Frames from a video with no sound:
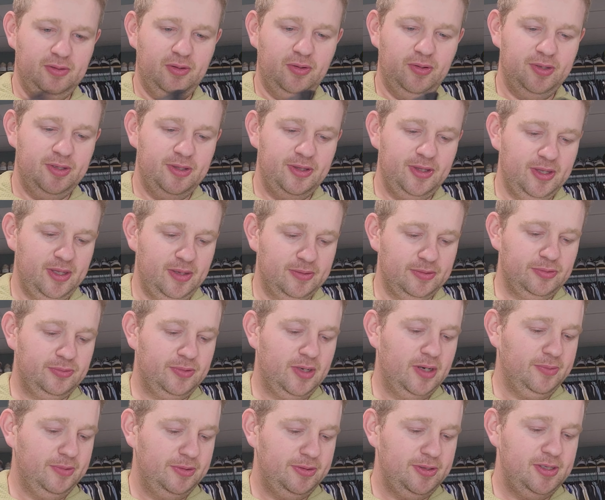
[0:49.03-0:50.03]
Only thing that's
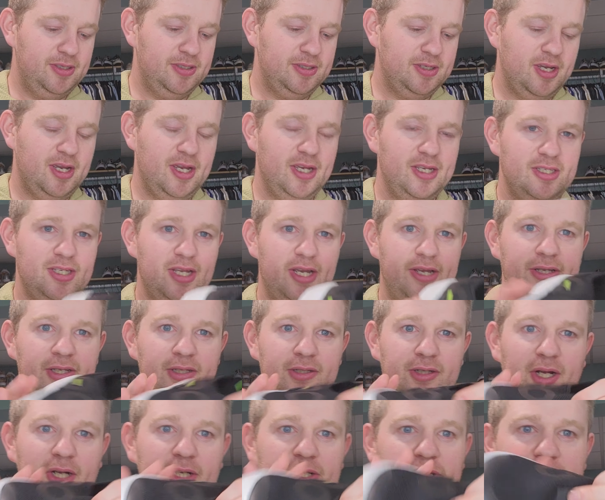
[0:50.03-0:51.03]
wrong with these guys, I,
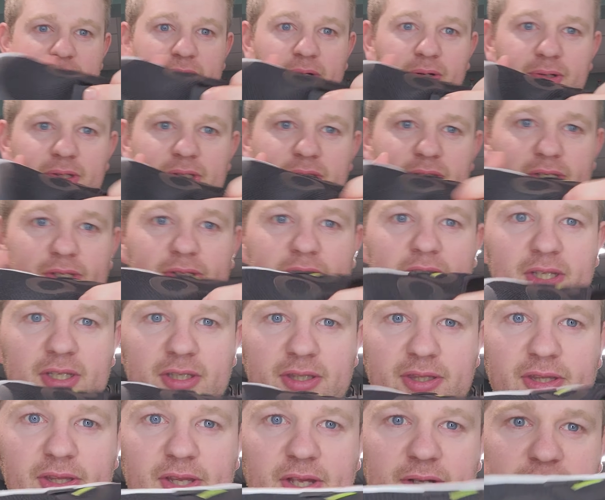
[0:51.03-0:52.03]
I just noticed, is
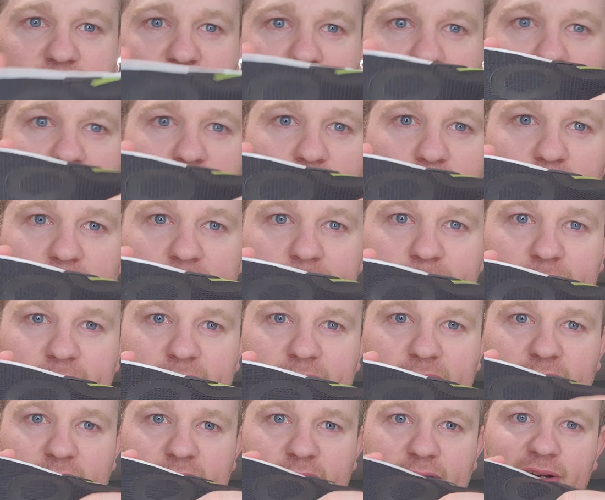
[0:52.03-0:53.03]
there's a little rip
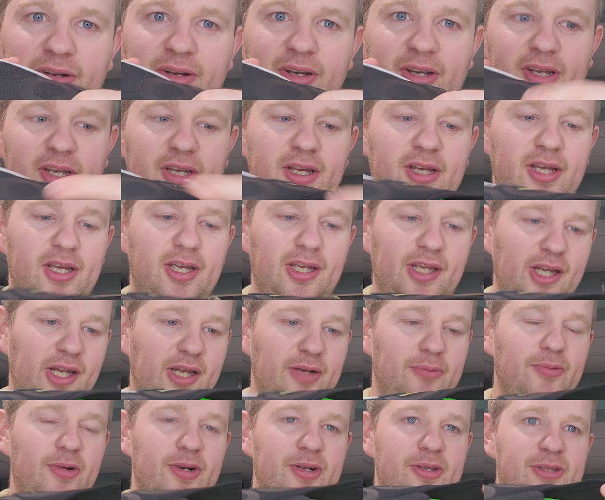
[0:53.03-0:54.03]
in here,
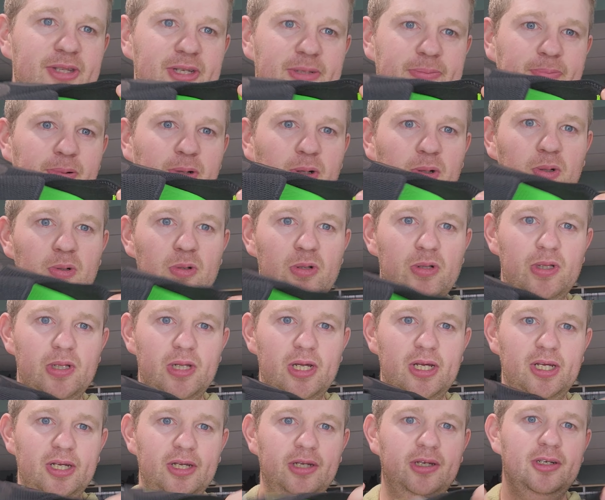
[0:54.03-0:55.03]
and one of the
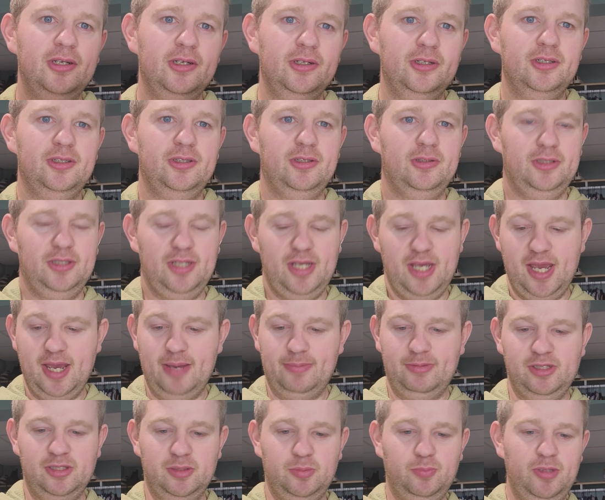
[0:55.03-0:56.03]
pull uh,
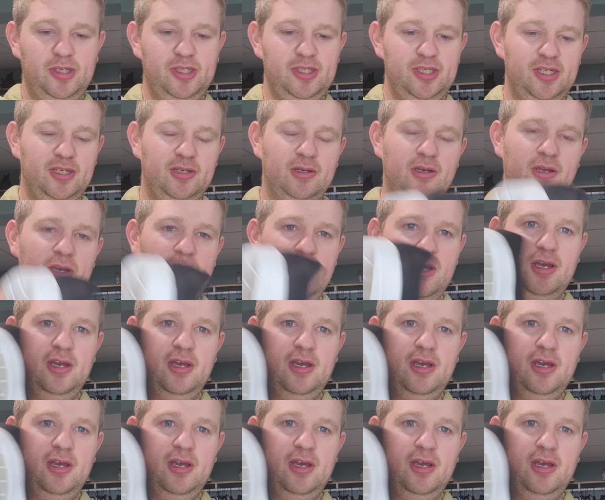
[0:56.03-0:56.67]
tabs is missing.